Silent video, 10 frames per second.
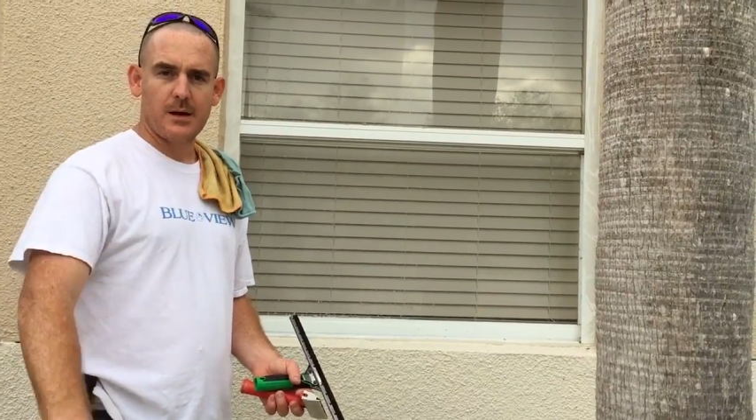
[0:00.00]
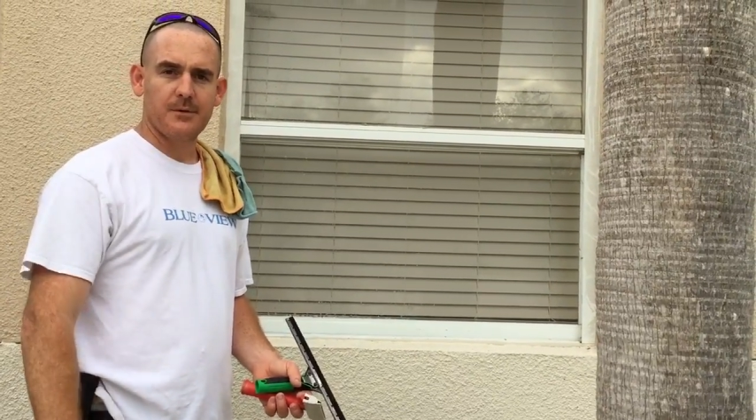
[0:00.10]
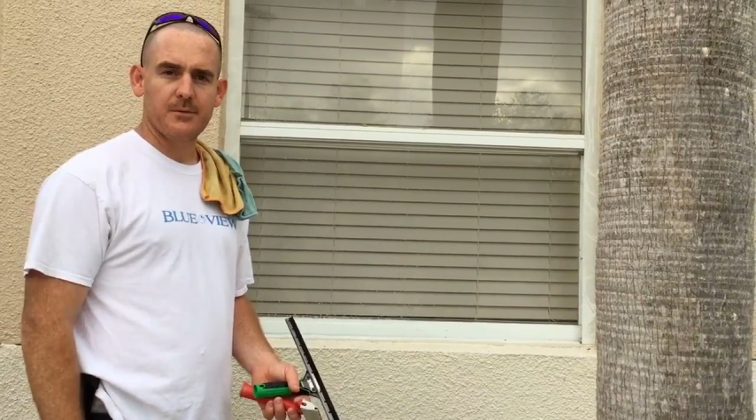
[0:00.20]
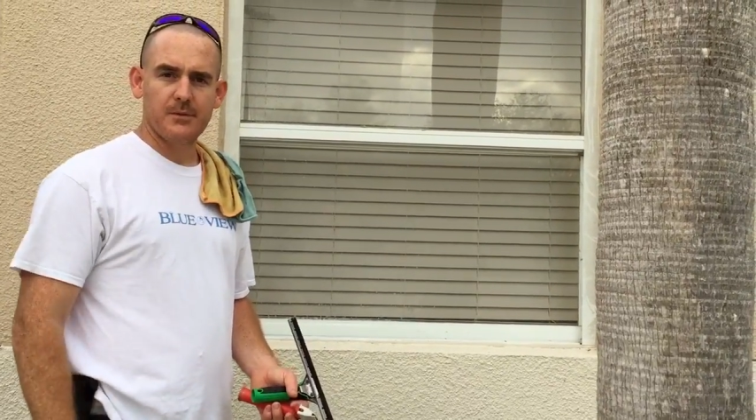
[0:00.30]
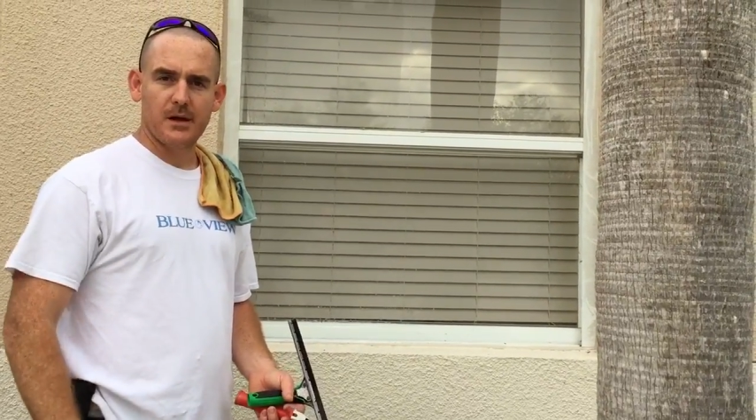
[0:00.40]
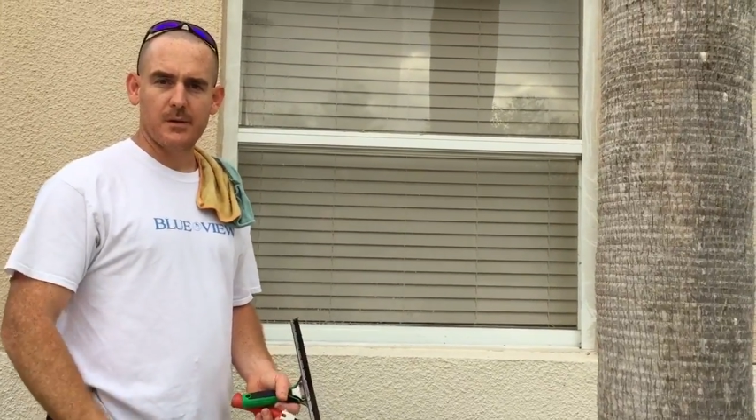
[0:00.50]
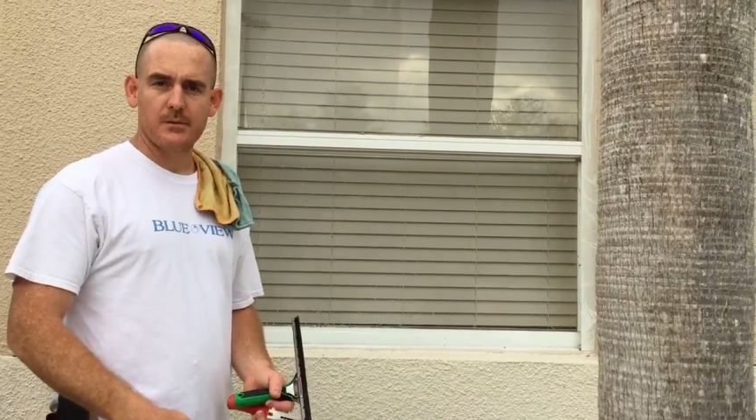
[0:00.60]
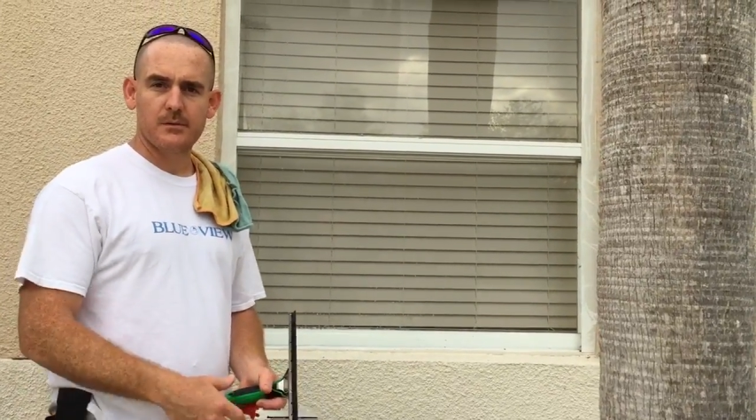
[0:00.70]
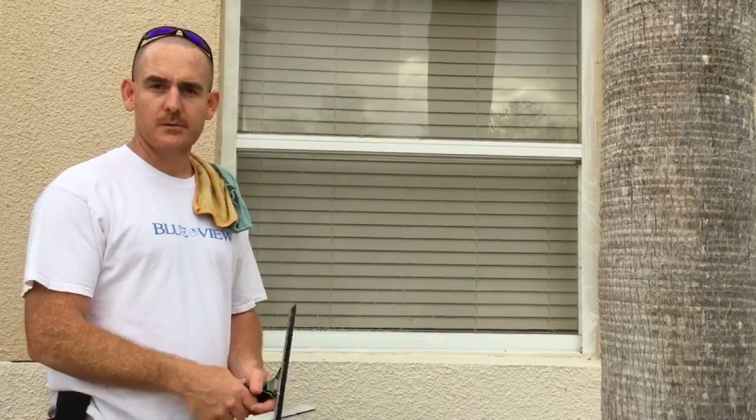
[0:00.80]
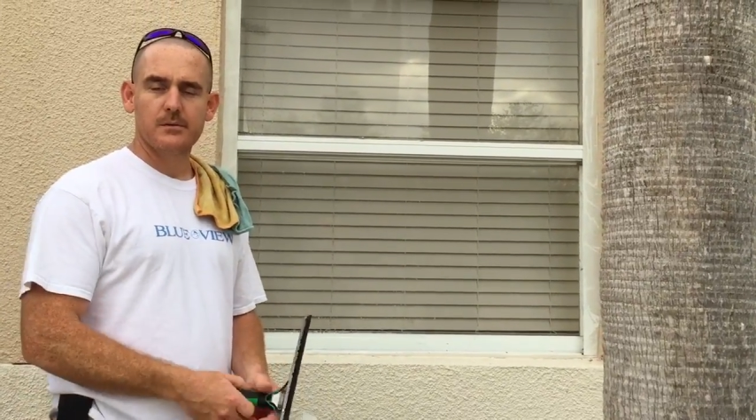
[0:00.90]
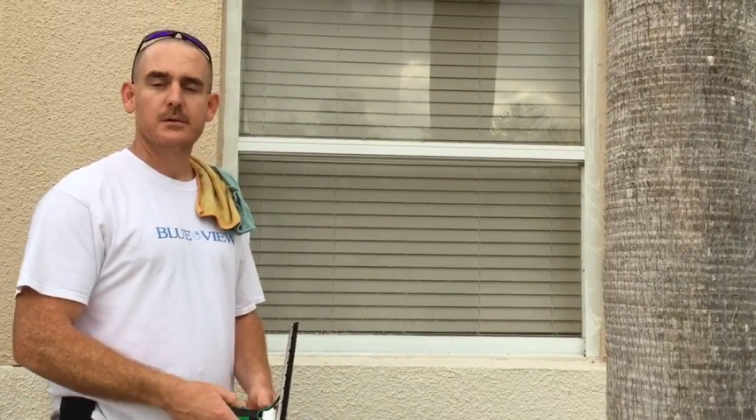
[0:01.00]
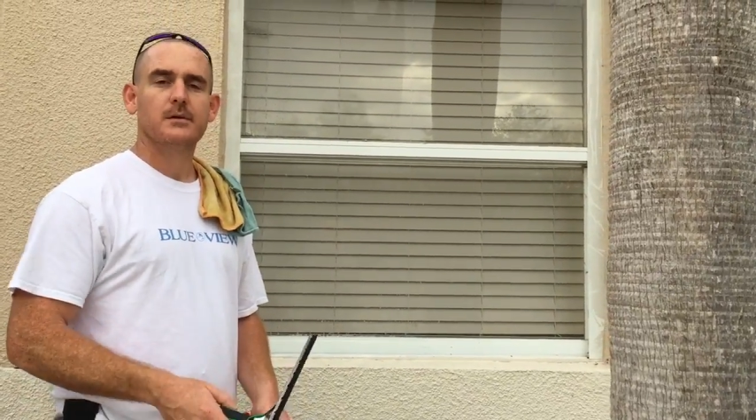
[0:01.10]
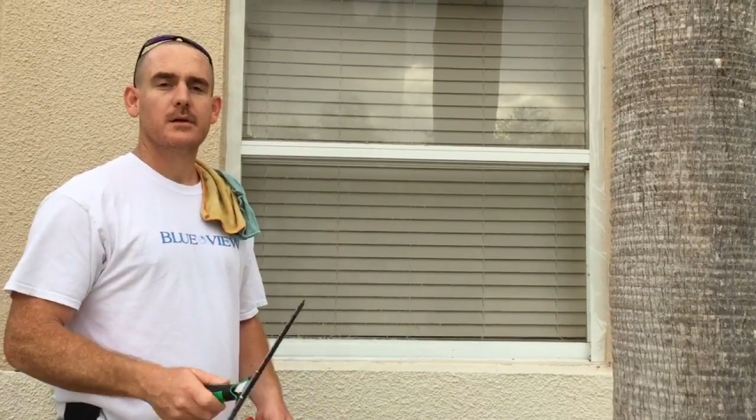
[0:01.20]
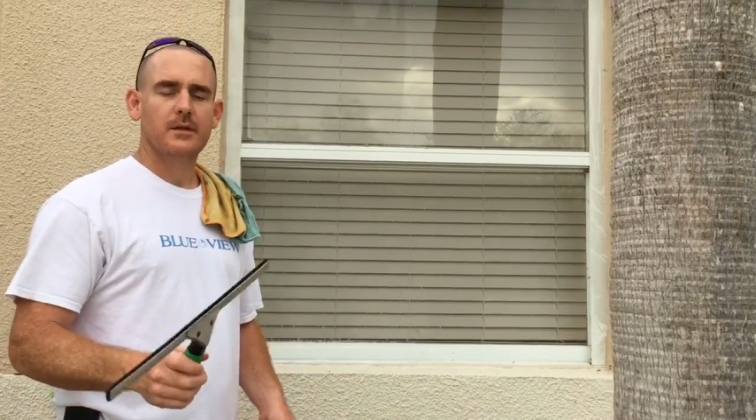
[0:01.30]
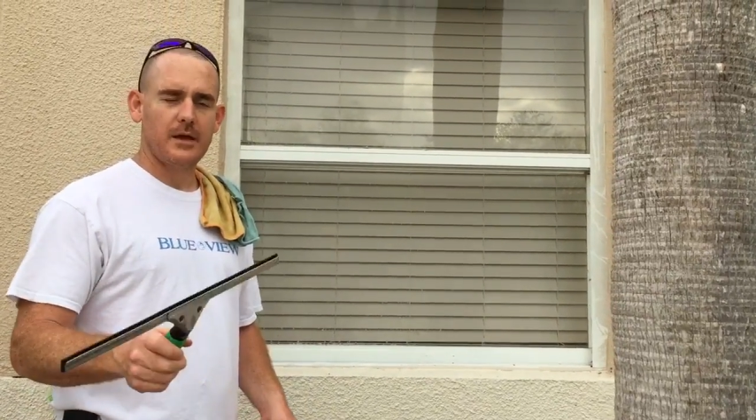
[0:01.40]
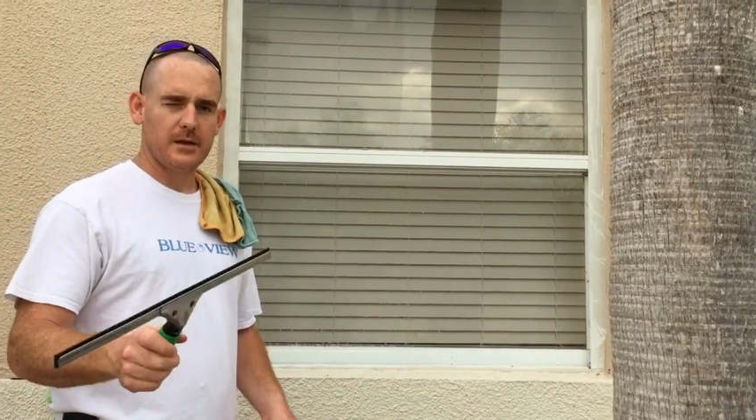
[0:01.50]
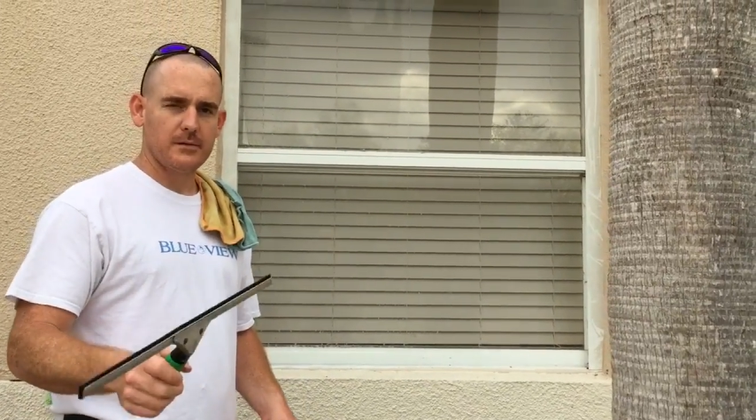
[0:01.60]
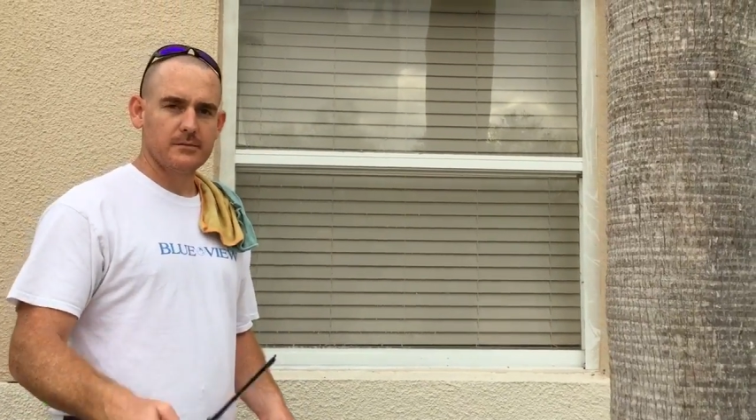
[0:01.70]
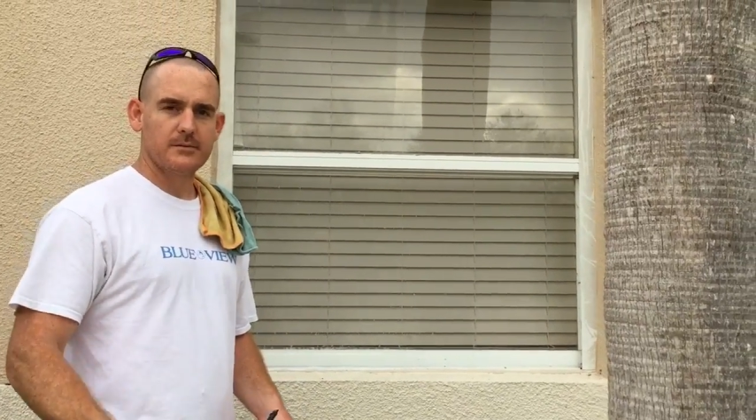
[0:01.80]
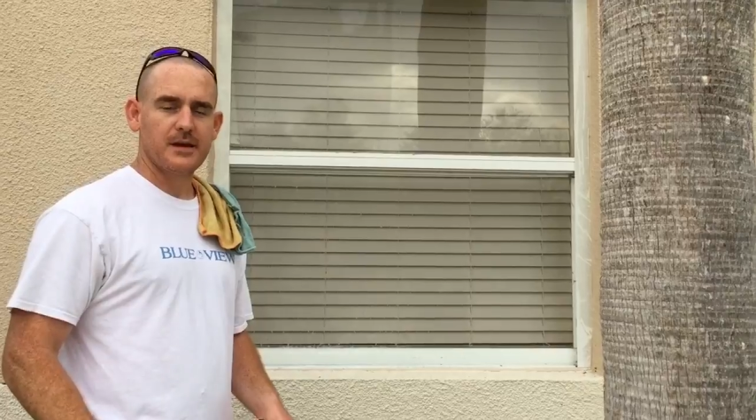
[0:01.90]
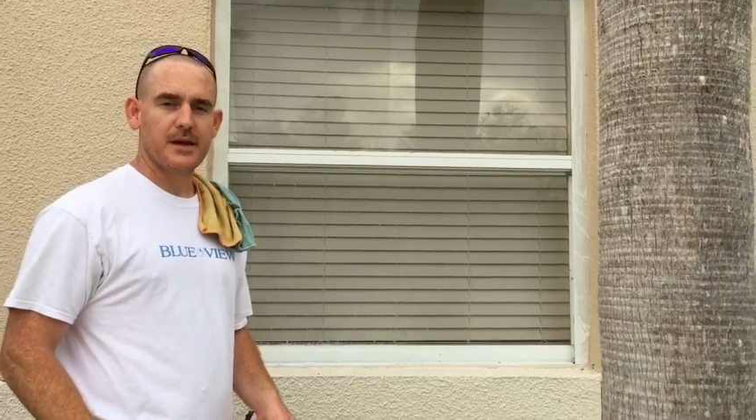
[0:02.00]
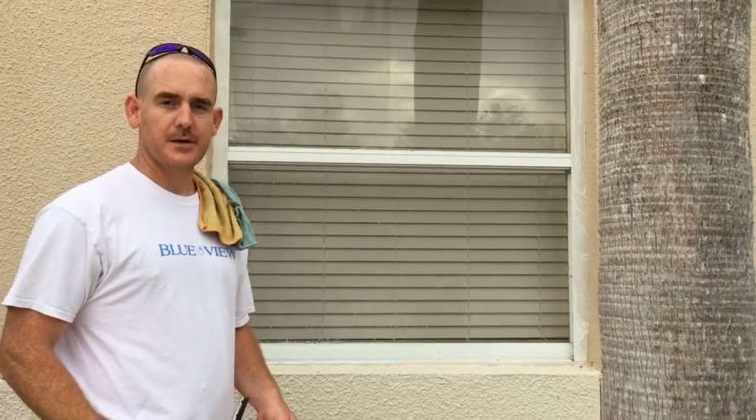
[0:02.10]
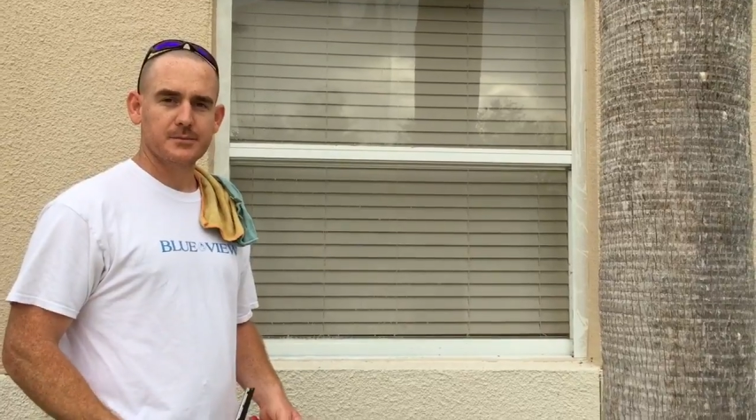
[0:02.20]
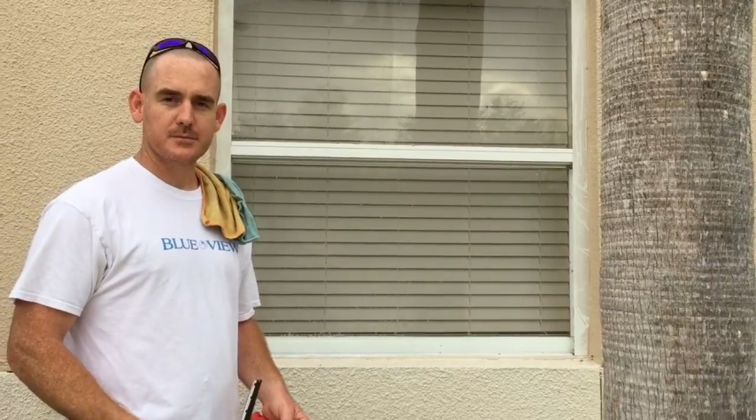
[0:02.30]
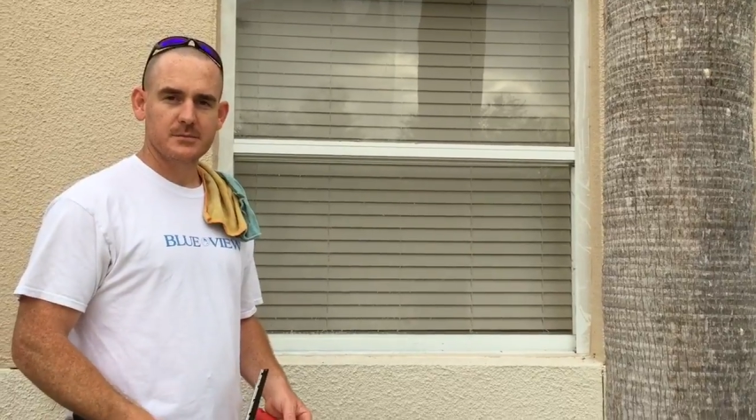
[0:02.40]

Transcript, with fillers: comments below. Thank you. Take care.